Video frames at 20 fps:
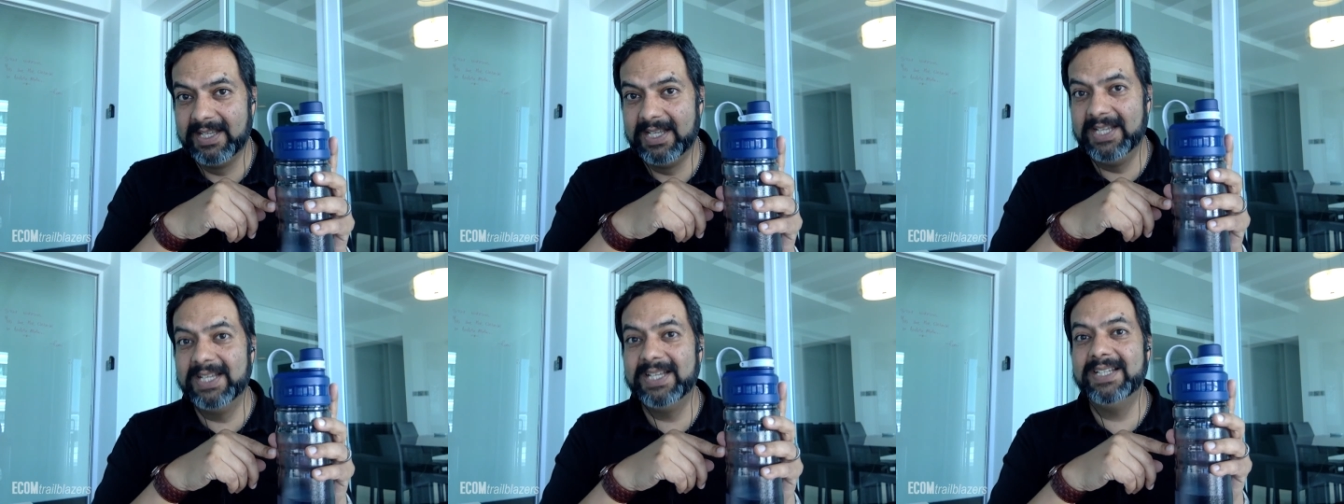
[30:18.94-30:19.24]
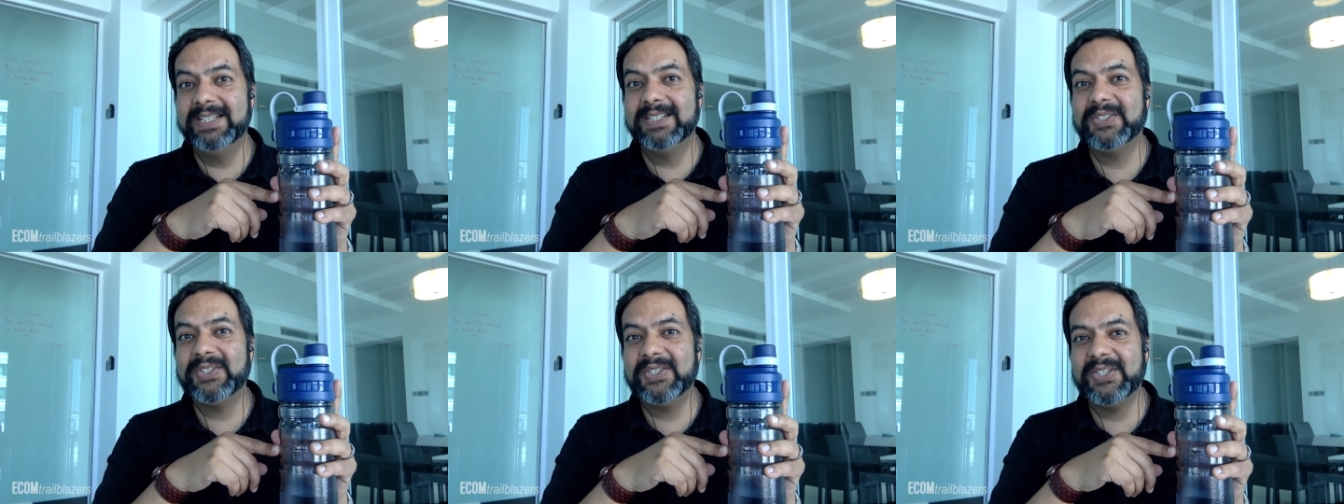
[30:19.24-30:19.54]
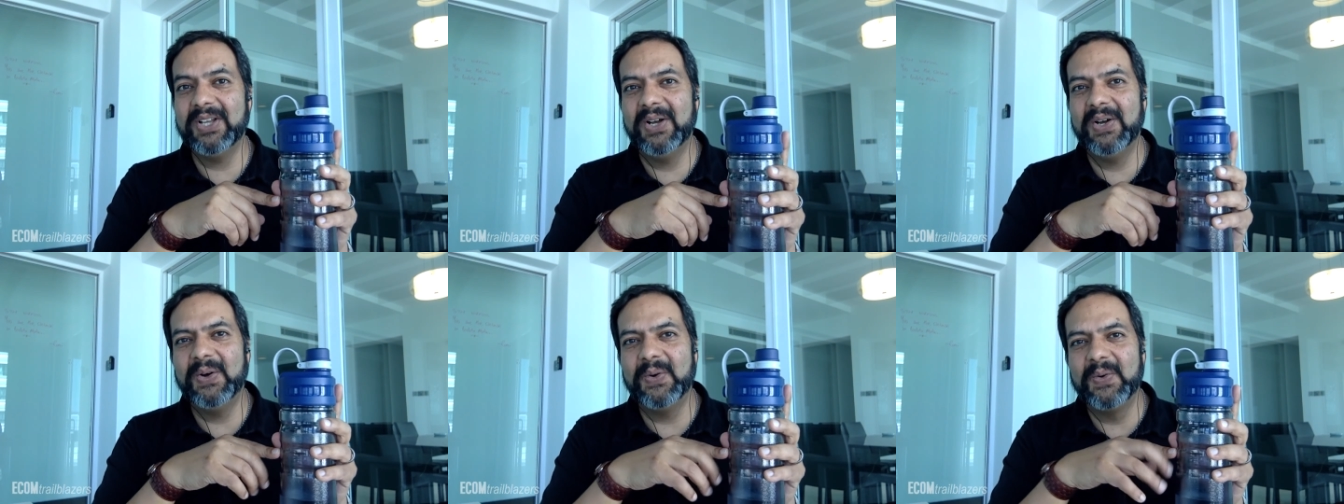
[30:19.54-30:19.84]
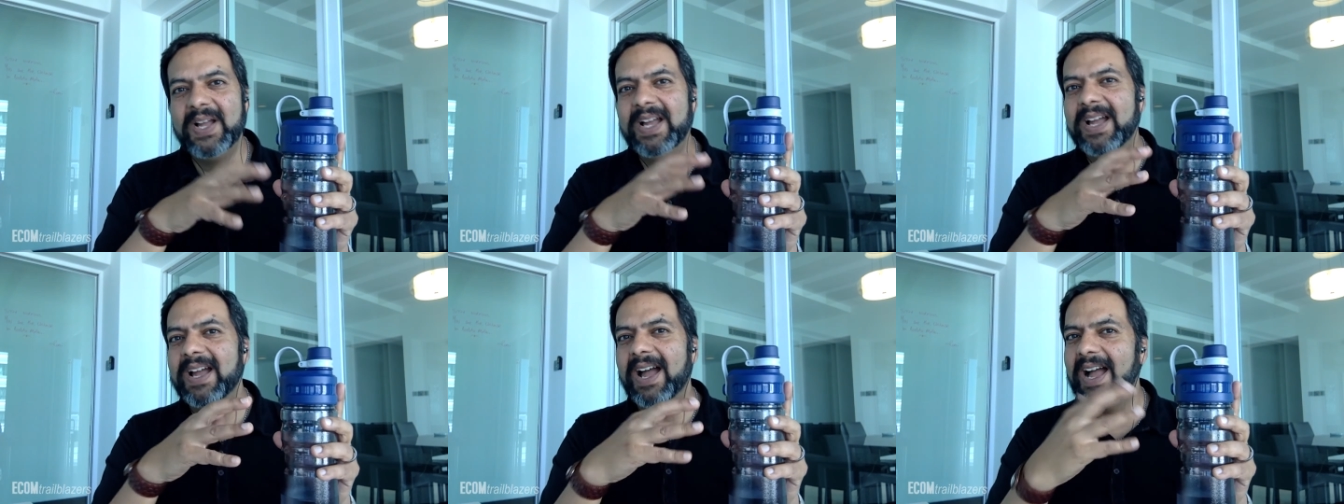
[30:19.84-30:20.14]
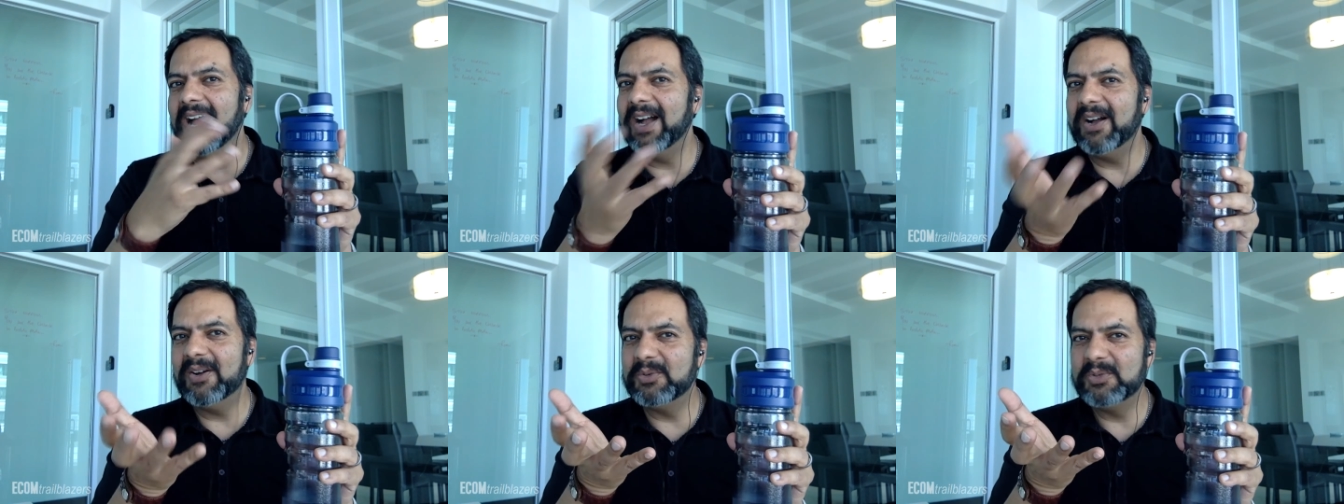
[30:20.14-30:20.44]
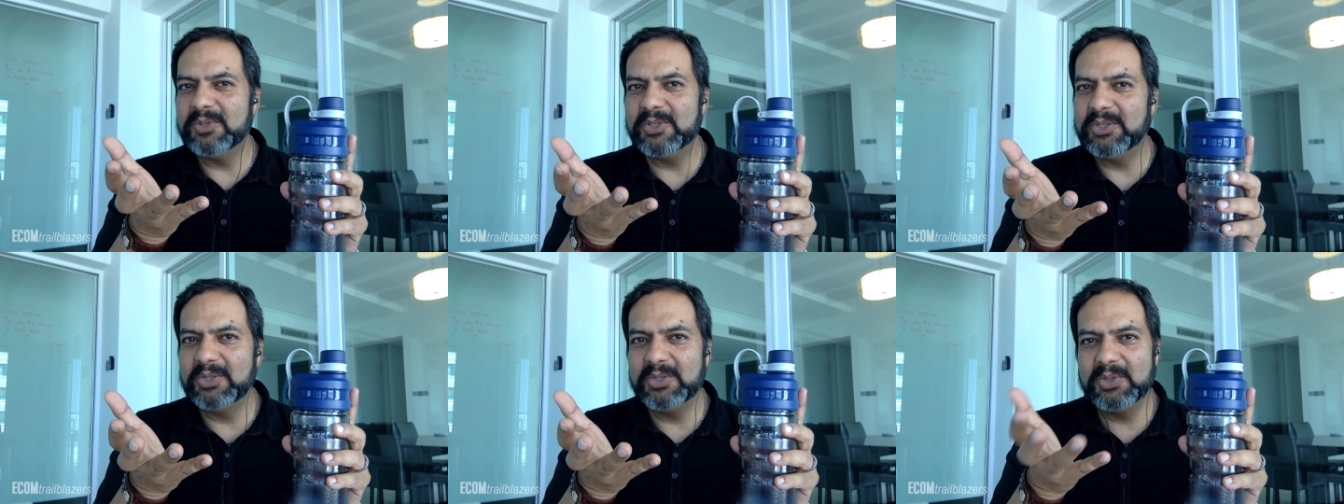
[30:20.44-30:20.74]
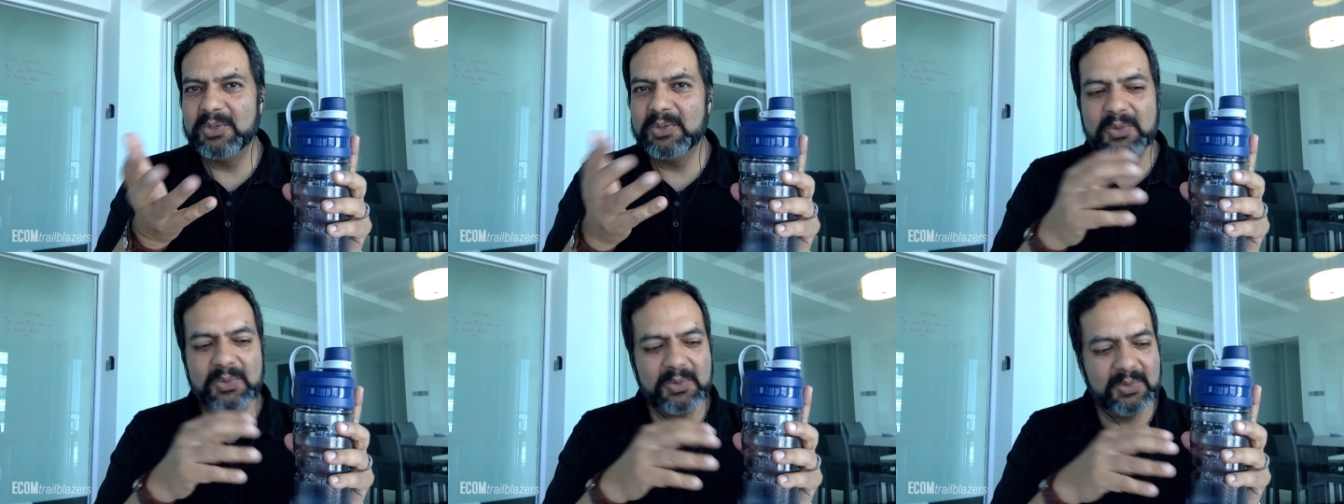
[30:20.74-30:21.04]
So how do
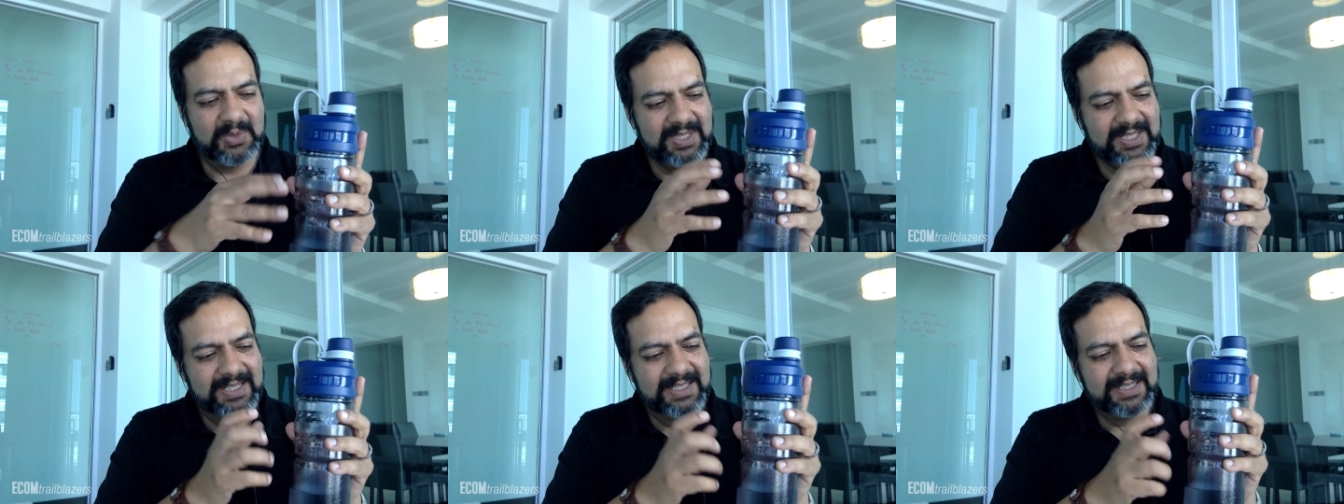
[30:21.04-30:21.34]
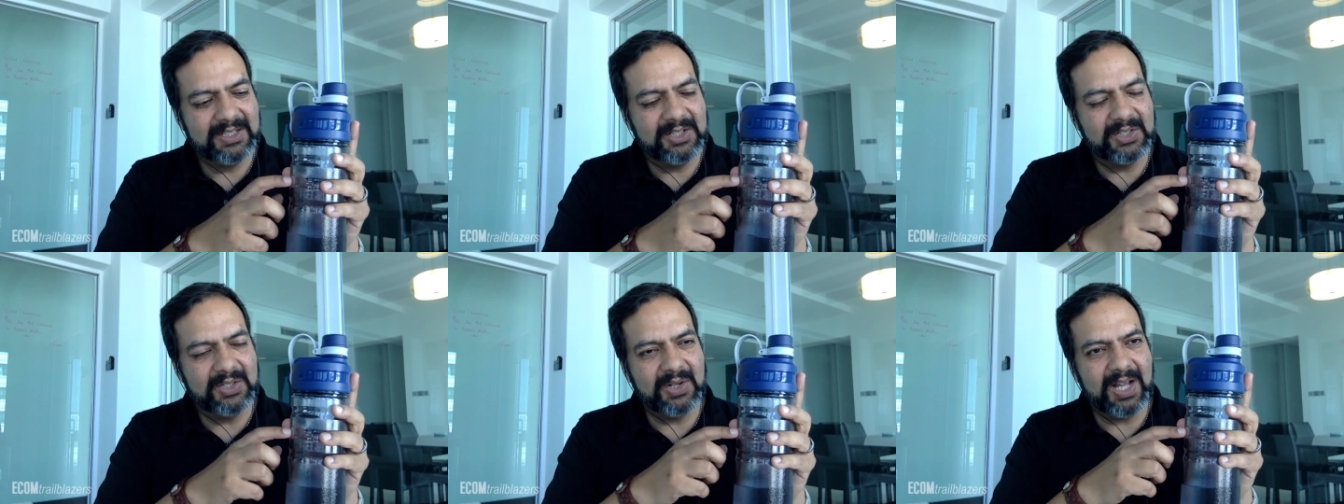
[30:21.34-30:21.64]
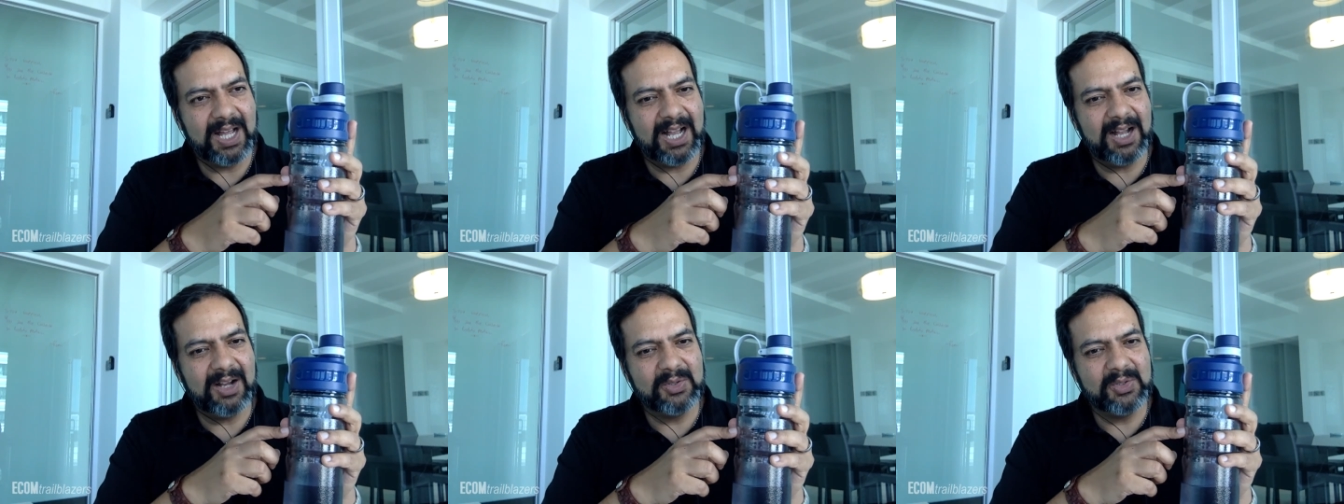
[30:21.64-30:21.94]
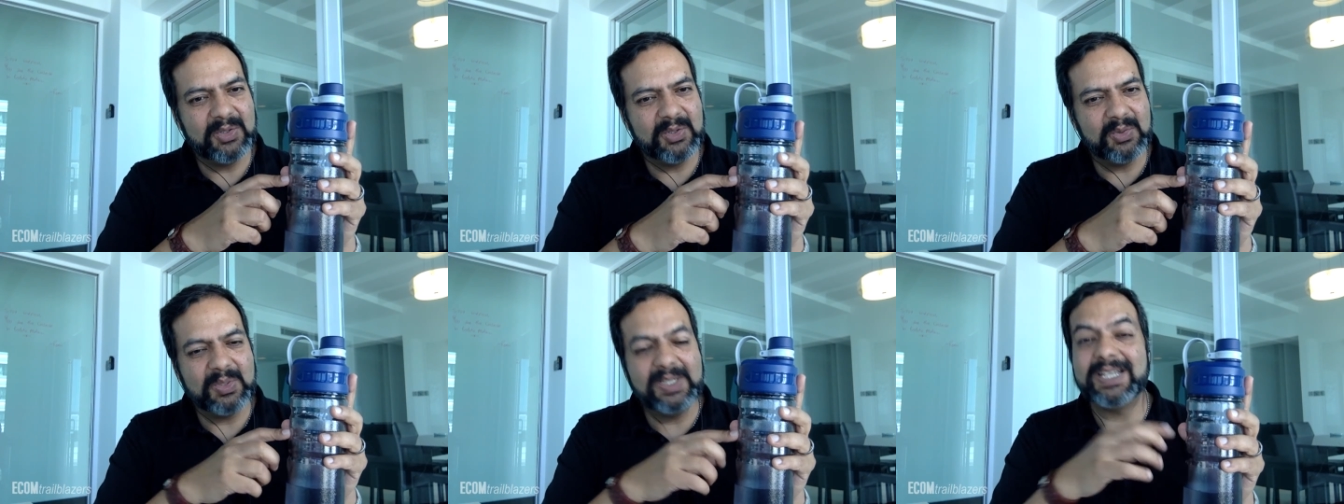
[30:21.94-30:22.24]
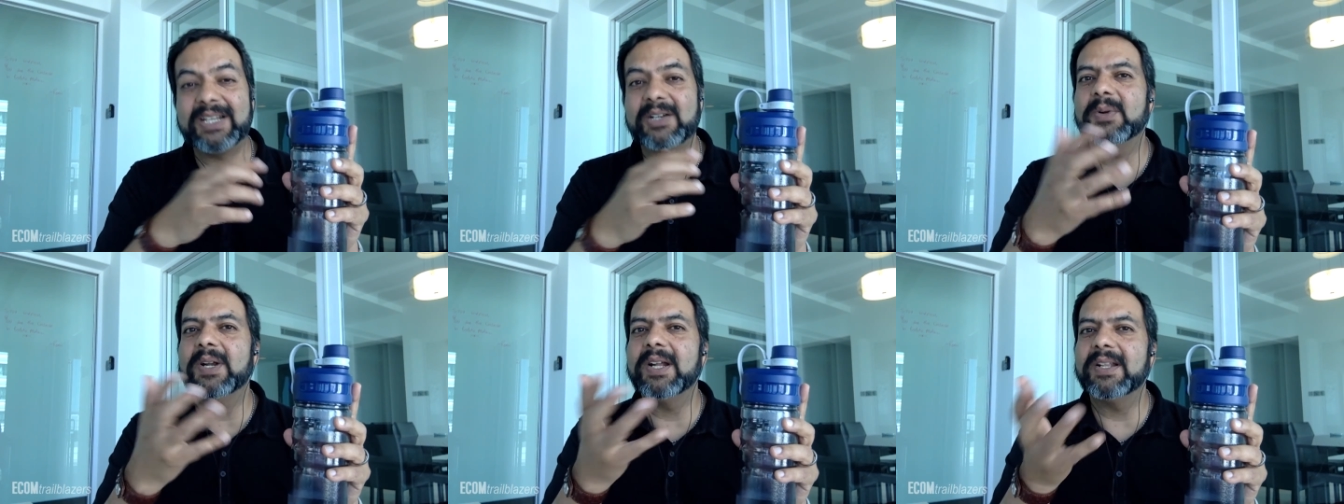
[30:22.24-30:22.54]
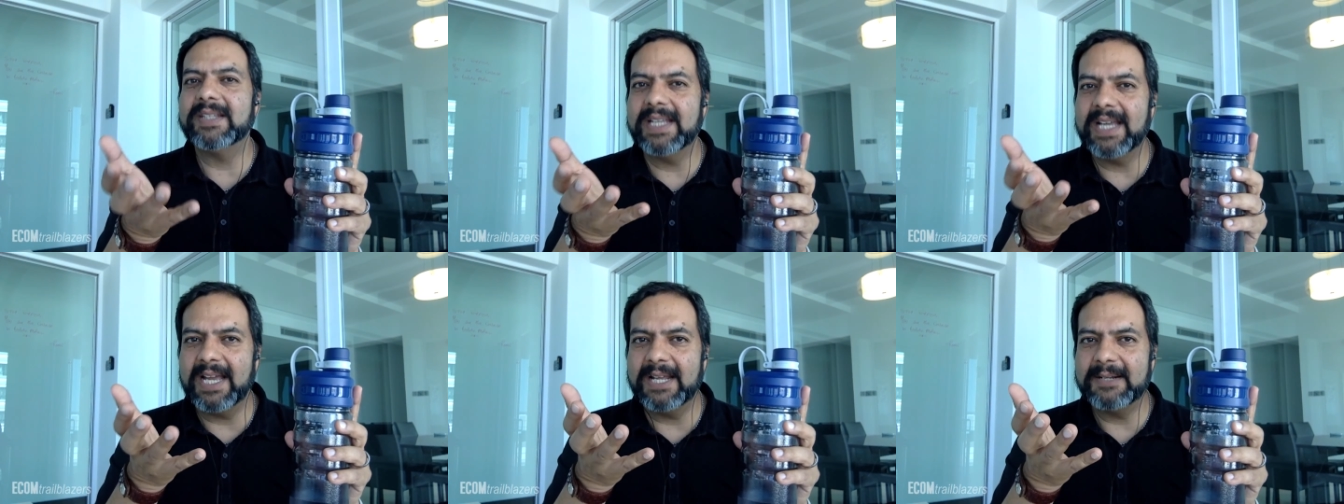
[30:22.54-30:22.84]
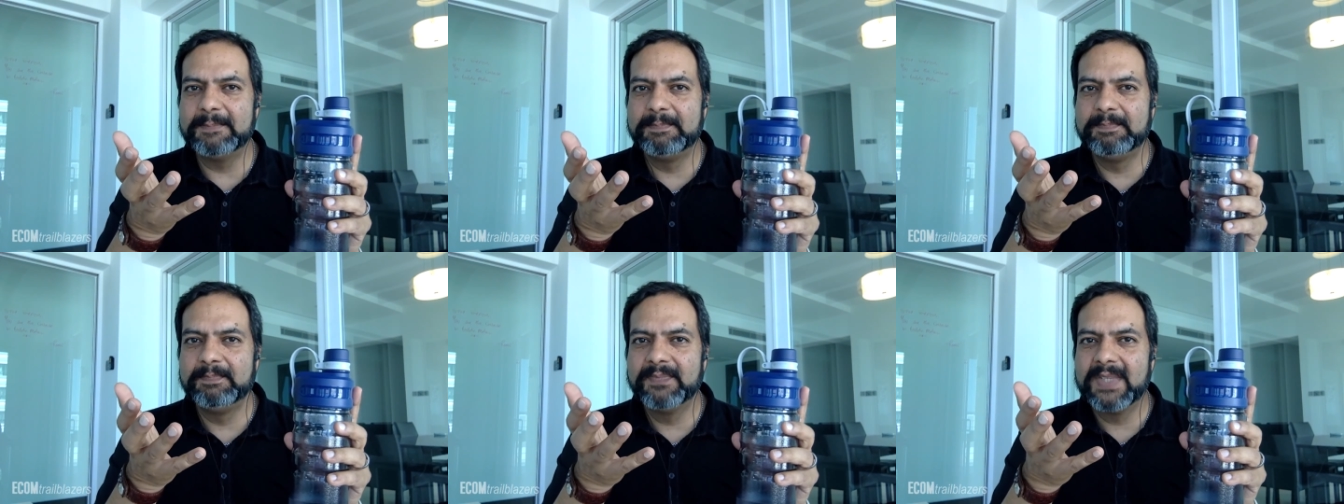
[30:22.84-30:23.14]
you get around that?